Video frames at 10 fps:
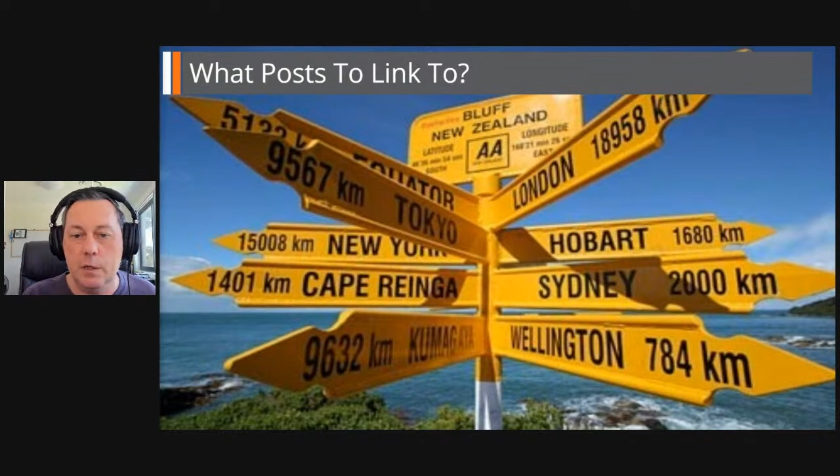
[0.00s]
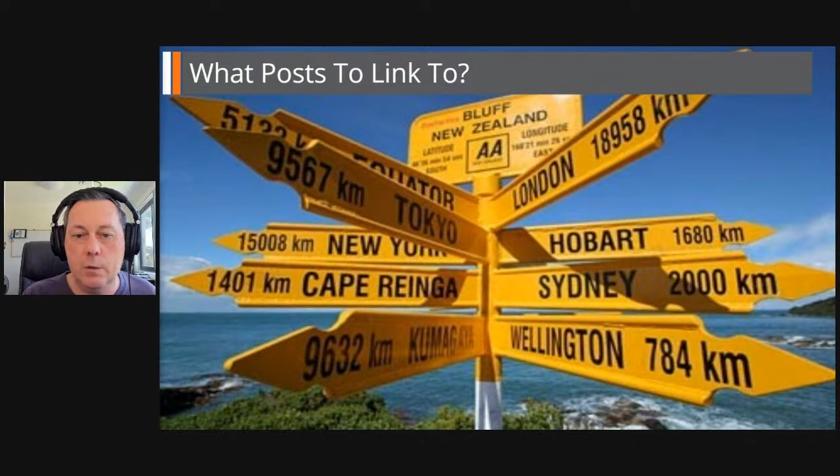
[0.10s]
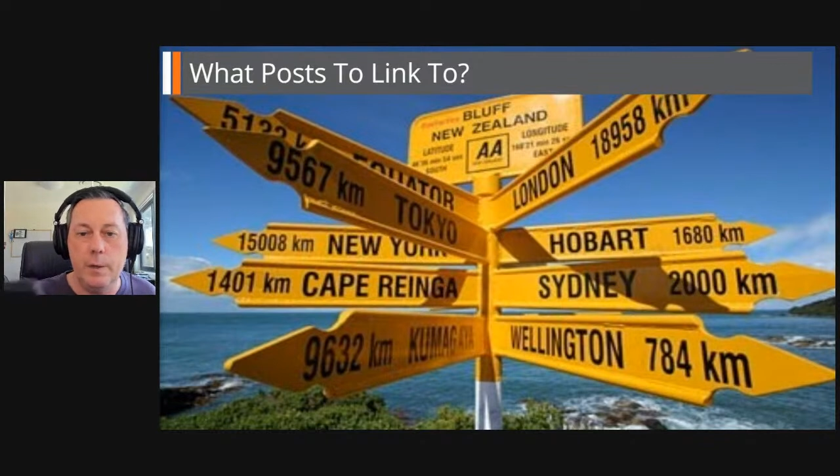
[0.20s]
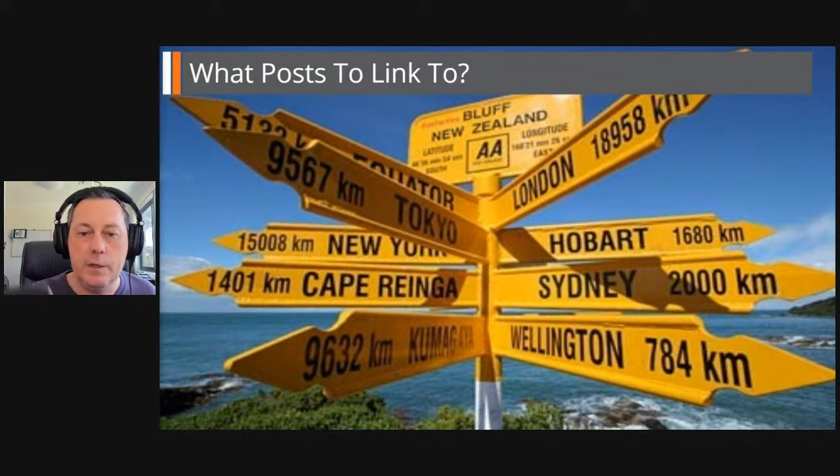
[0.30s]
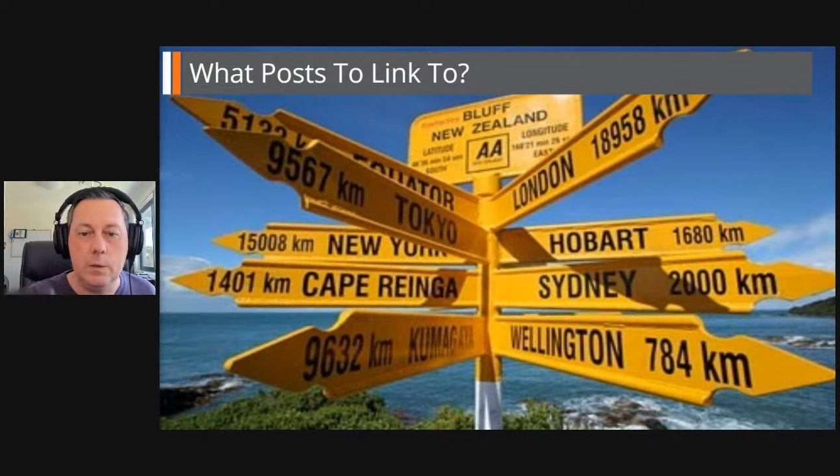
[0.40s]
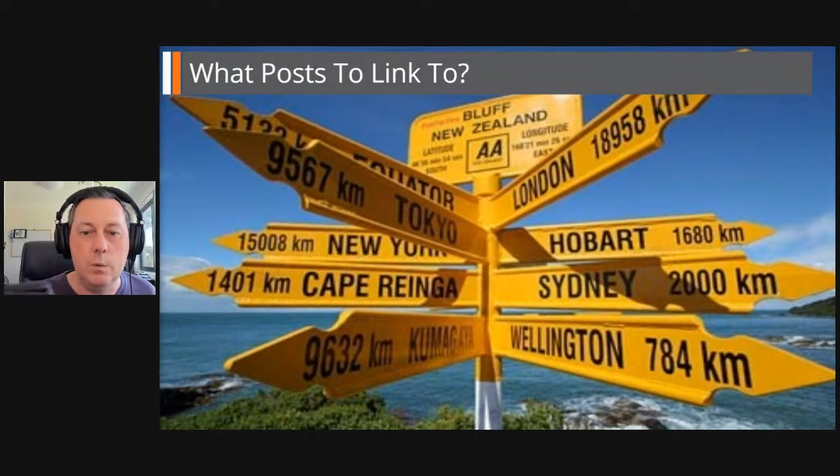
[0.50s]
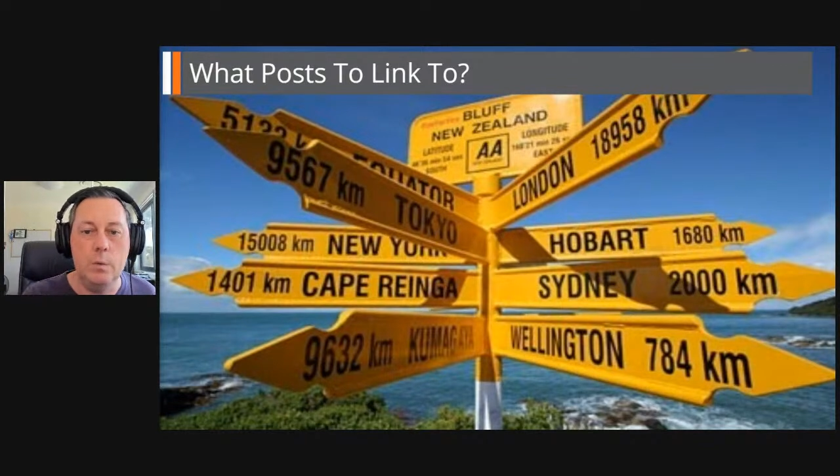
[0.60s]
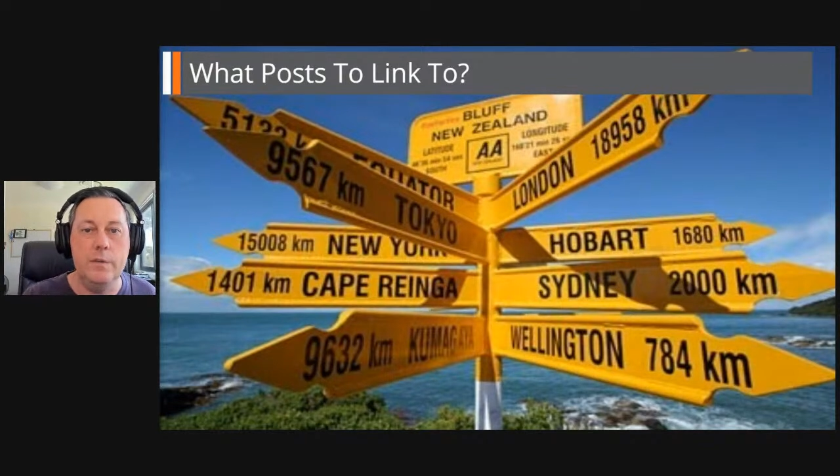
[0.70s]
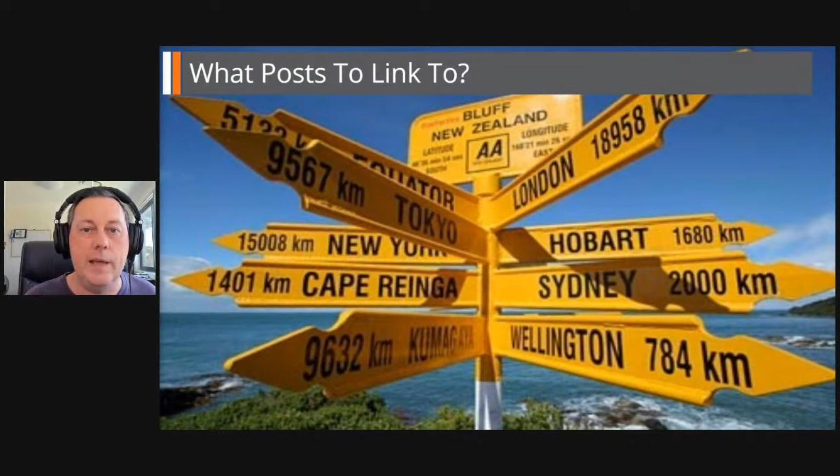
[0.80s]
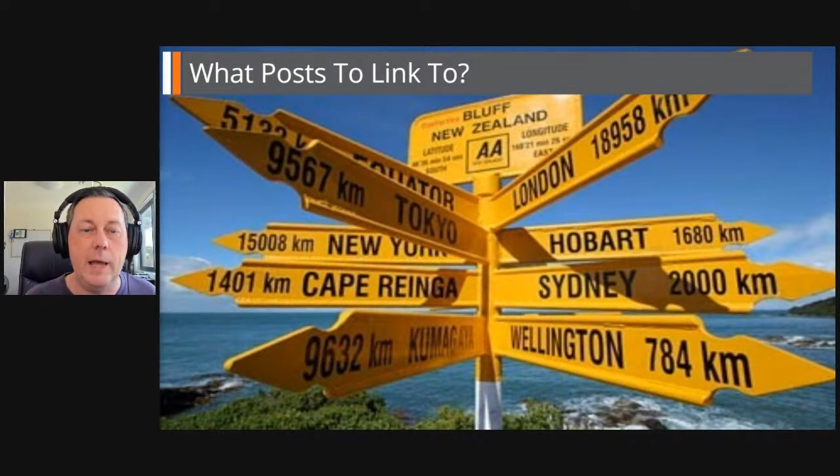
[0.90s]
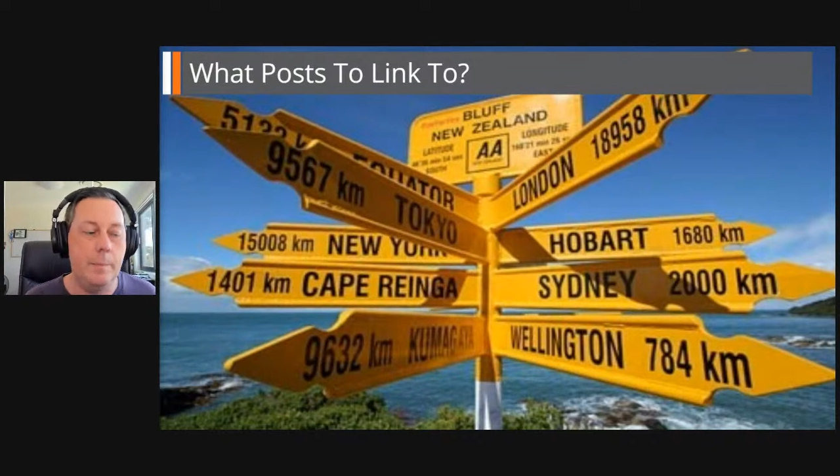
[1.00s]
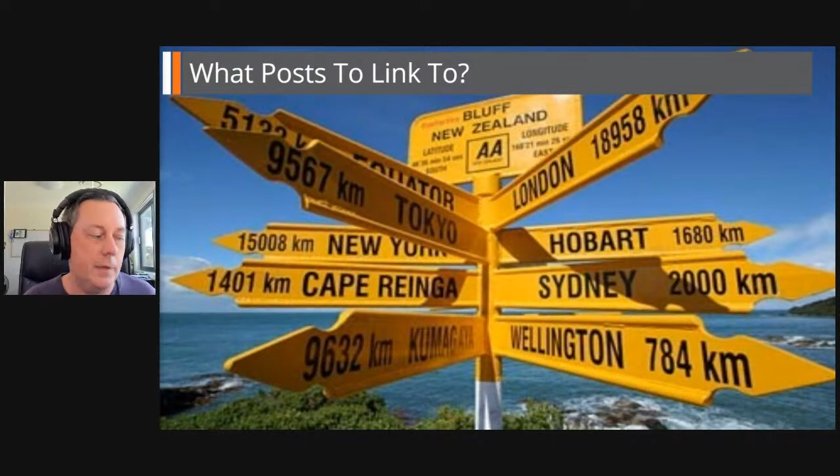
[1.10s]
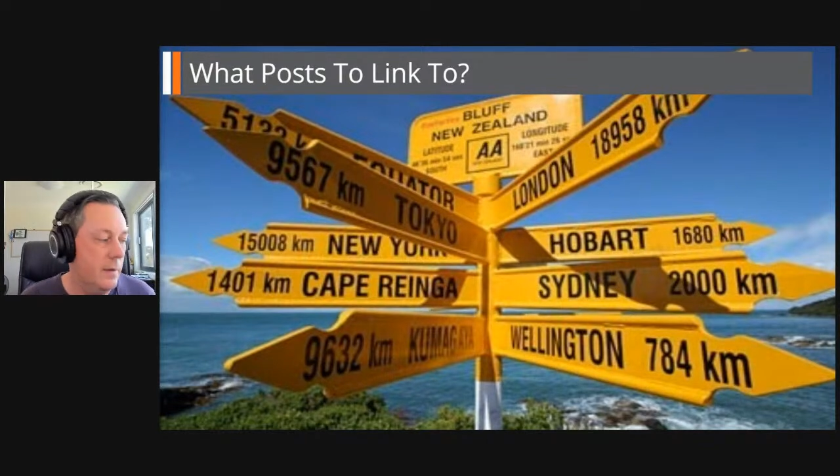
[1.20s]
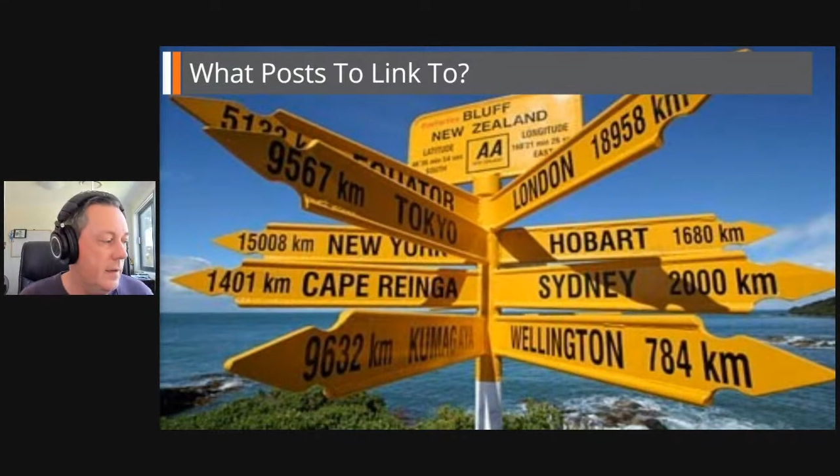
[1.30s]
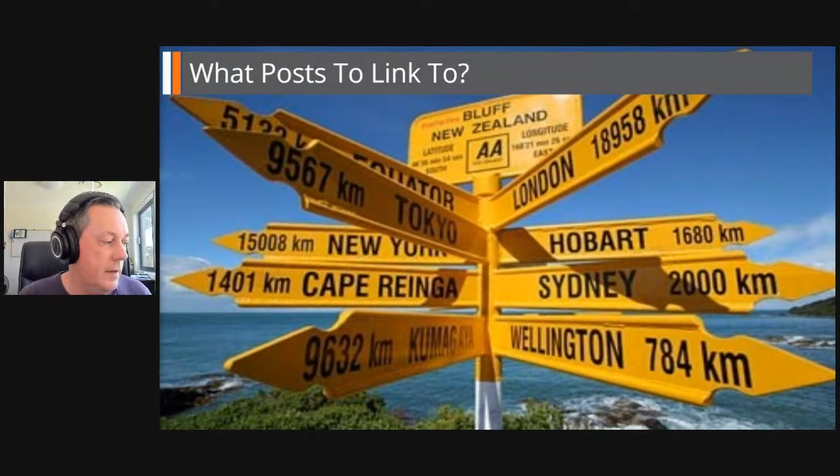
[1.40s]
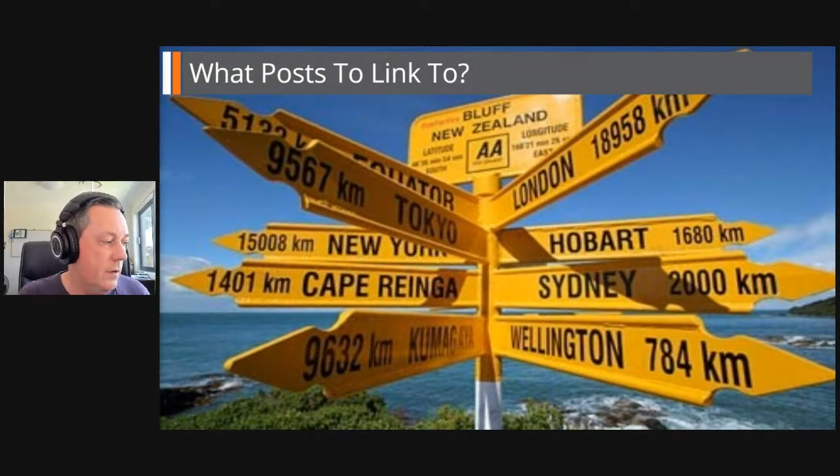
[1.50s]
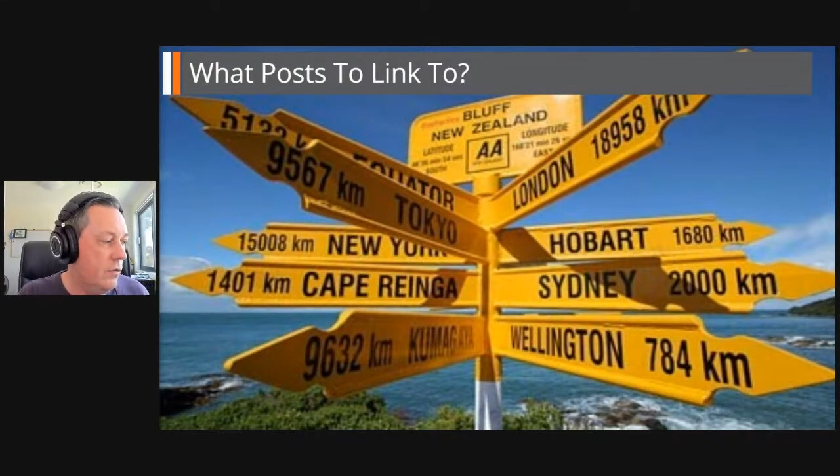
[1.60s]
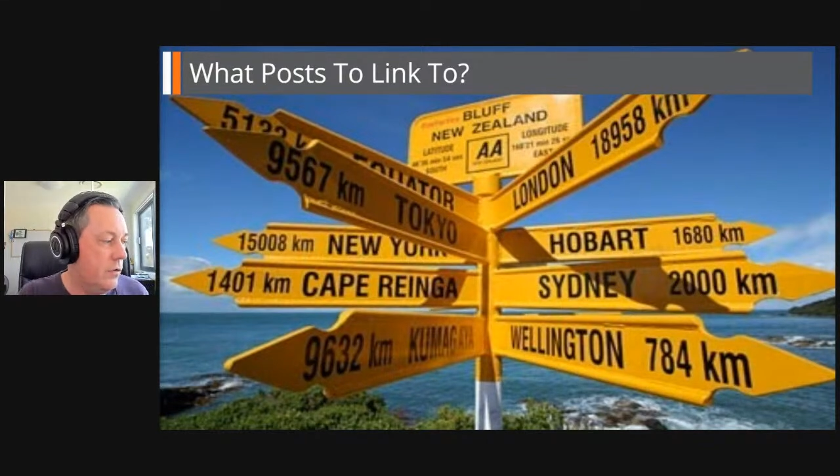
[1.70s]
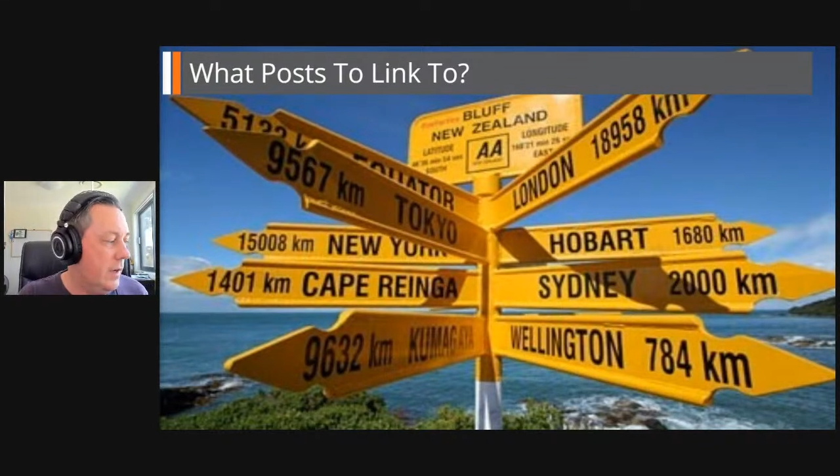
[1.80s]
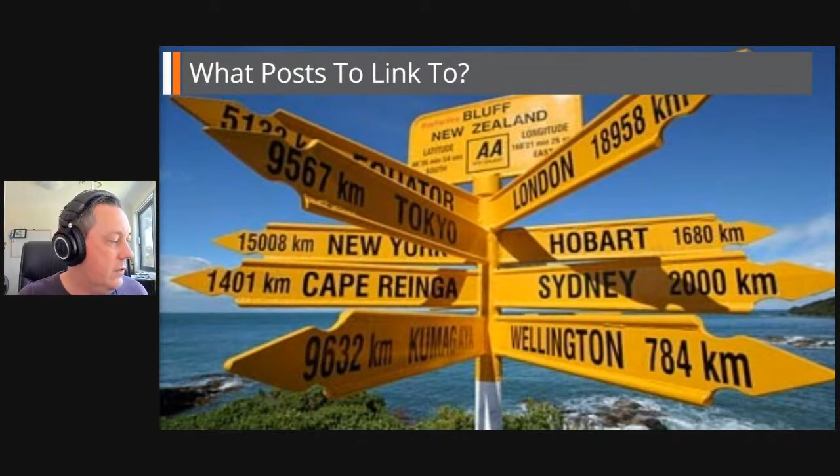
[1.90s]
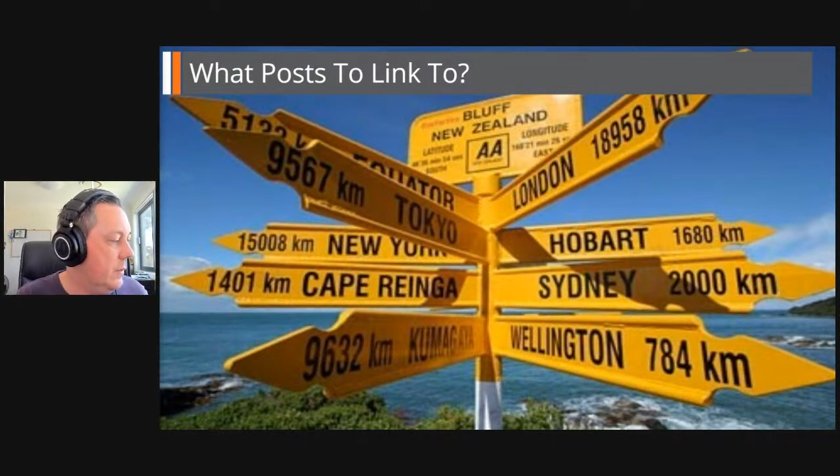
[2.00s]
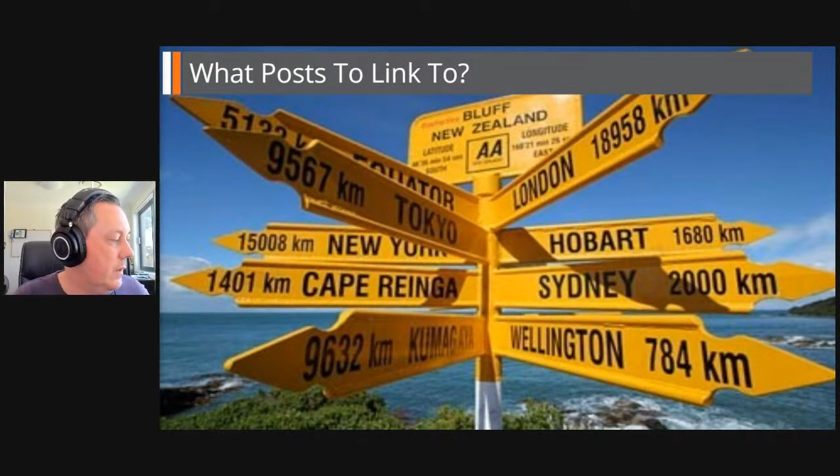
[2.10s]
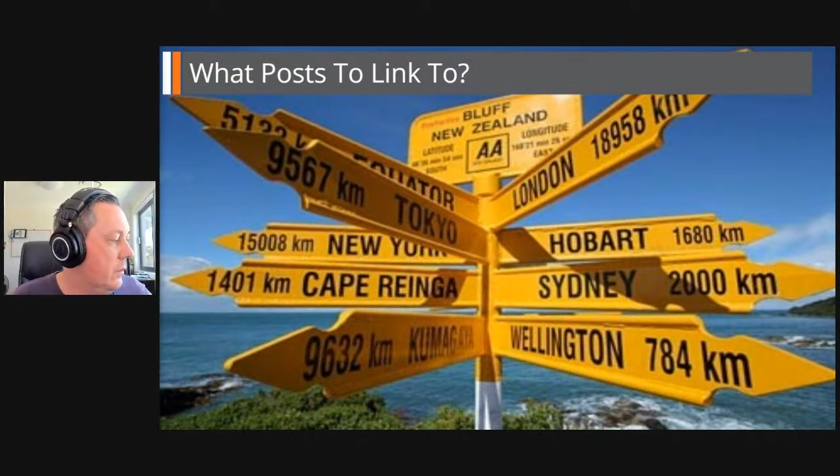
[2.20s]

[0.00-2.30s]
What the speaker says: to quickly go zap and take you straight to it.